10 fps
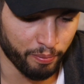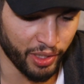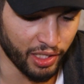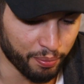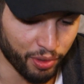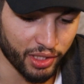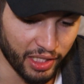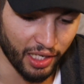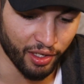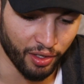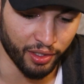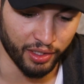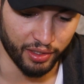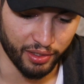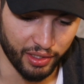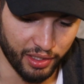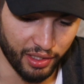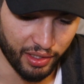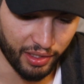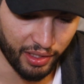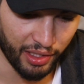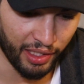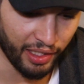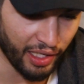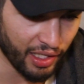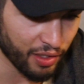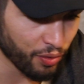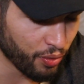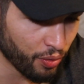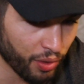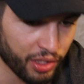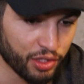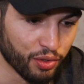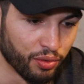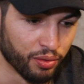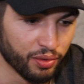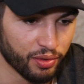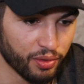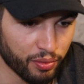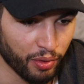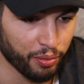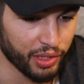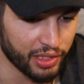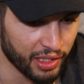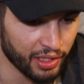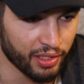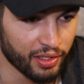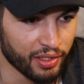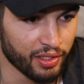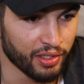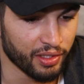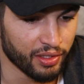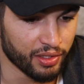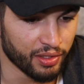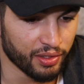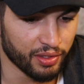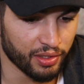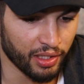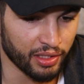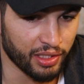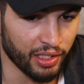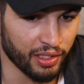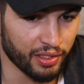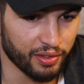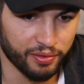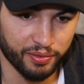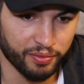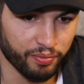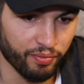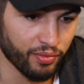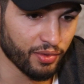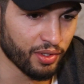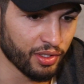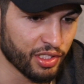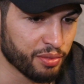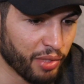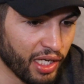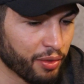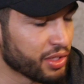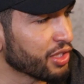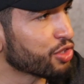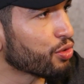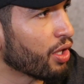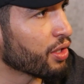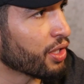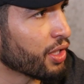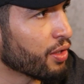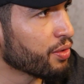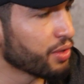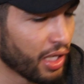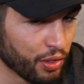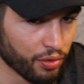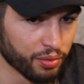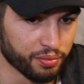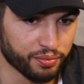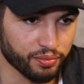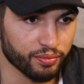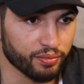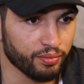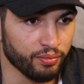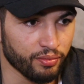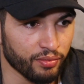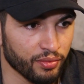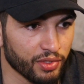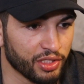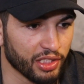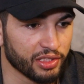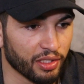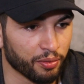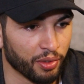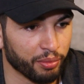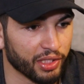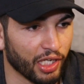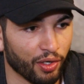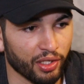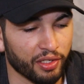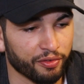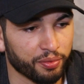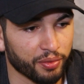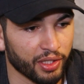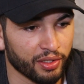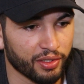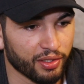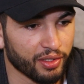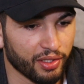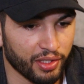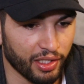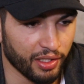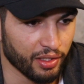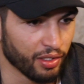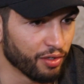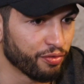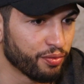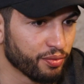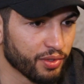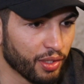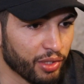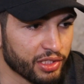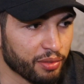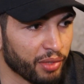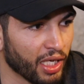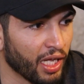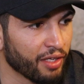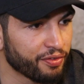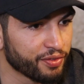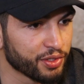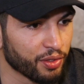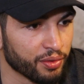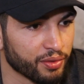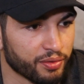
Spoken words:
being apart that long and going through what we did, I think just made everything stronger. You know, I know she's the woman that I'll live with and love the rest of my life. So